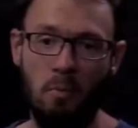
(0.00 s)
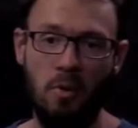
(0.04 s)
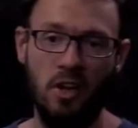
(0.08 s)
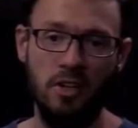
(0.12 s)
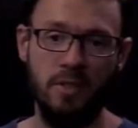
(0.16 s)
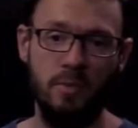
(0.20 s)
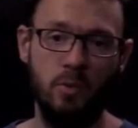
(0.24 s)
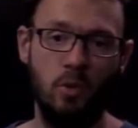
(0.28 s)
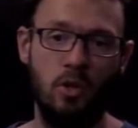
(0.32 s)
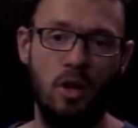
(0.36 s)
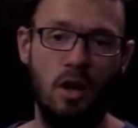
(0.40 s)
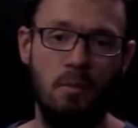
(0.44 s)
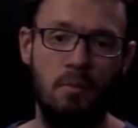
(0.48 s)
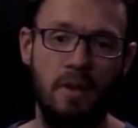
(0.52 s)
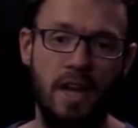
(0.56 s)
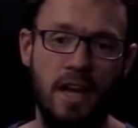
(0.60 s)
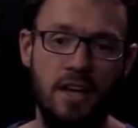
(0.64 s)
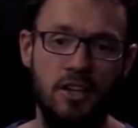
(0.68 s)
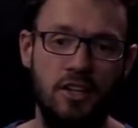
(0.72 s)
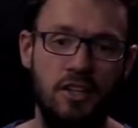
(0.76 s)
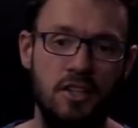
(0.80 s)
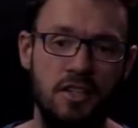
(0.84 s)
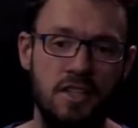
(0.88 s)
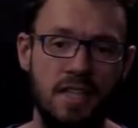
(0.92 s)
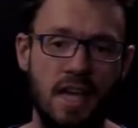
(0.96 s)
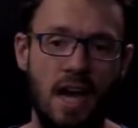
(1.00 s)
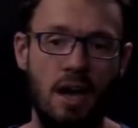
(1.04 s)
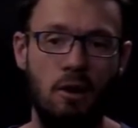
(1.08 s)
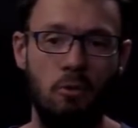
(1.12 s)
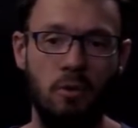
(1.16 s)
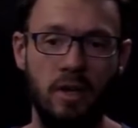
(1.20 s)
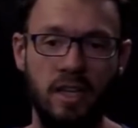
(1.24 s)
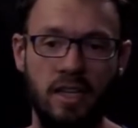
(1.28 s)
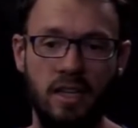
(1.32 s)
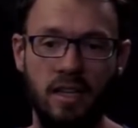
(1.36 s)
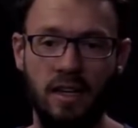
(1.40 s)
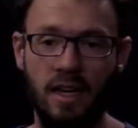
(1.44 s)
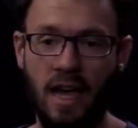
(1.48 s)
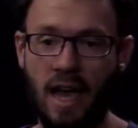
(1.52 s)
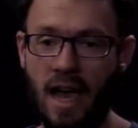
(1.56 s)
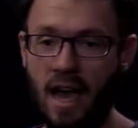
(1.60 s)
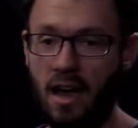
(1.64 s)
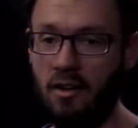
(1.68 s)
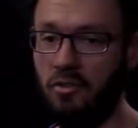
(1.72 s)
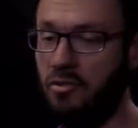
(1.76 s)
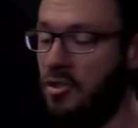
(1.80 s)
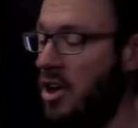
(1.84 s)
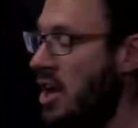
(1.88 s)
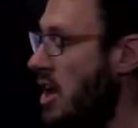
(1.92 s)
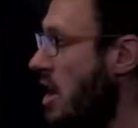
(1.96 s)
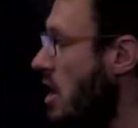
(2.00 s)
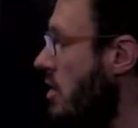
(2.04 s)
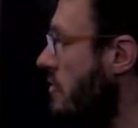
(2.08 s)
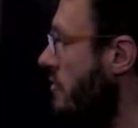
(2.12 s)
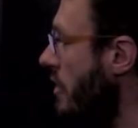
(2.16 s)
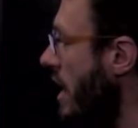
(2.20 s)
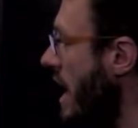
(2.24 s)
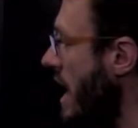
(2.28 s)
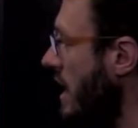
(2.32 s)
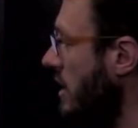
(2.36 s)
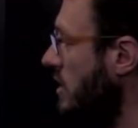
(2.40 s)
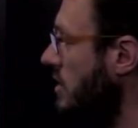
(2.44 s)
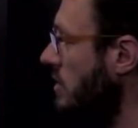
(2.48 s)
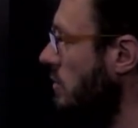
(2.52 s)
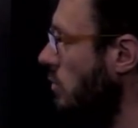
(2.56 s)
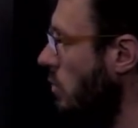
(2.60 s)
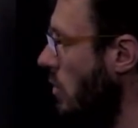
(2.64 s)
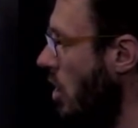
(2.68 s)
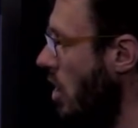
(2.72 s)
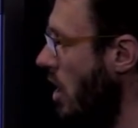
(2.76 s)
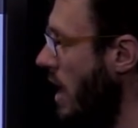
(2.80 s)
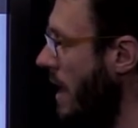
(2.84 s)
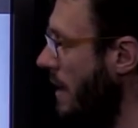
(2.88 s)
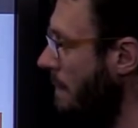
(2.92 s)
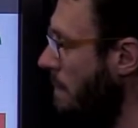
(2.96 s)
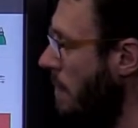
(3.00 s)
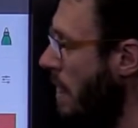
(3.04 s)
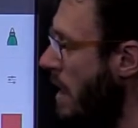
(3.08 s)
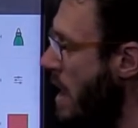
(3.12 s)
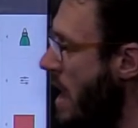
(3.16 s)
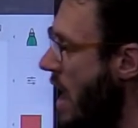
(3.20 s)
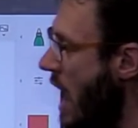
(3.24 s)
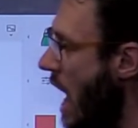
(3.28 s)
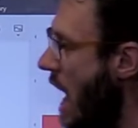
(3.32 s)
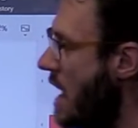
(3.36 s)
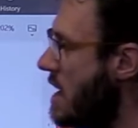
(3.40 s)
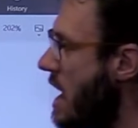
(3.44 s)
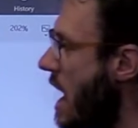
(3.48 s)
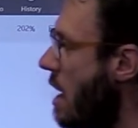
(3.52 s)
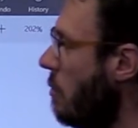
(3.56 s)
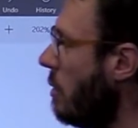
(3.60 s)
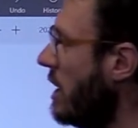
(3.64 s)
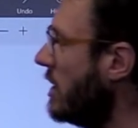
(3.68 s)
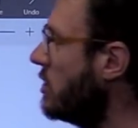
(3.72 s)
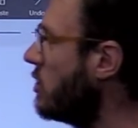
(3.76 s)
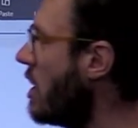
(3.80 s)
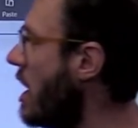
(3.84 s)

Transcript: possible combinations that we can have for x and y. And now we're